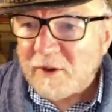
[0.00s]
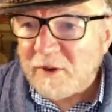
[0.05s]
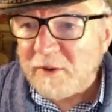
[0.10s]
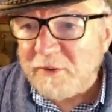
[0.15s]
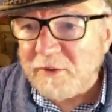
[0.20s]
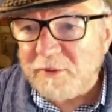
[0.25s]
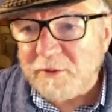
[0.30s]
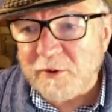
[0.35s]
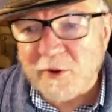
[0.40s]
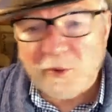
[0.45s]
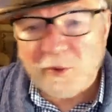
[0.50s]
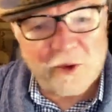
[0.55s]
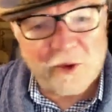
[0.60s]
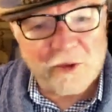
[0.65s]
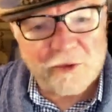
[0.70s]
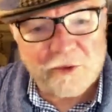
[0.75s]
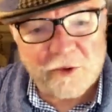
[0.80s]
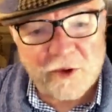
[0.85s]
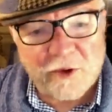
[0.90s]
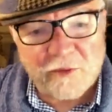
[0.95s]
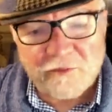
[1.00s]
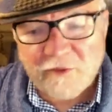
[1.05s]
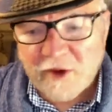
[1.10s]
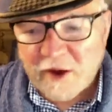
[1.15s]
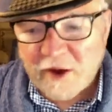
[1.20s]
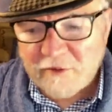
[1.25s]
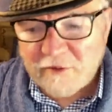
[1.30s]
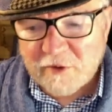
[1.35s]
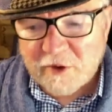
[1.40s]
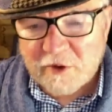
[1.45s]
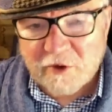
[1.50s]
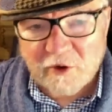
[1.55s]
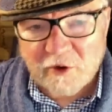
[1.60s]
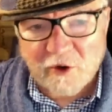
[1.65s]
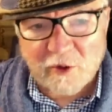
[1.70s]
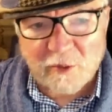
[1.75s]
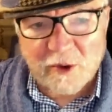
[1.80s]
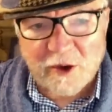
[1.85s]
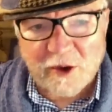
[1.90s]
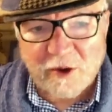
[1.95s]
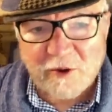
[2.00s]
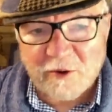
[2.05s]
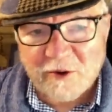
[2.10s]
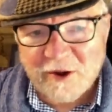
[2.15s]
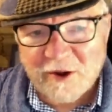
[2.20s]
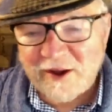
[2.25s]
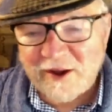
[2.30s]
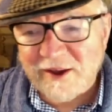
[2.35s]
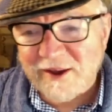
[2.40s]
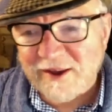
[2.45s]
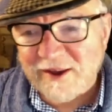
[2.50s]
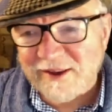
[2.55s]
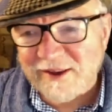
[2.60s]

3135. Can you hear me okay?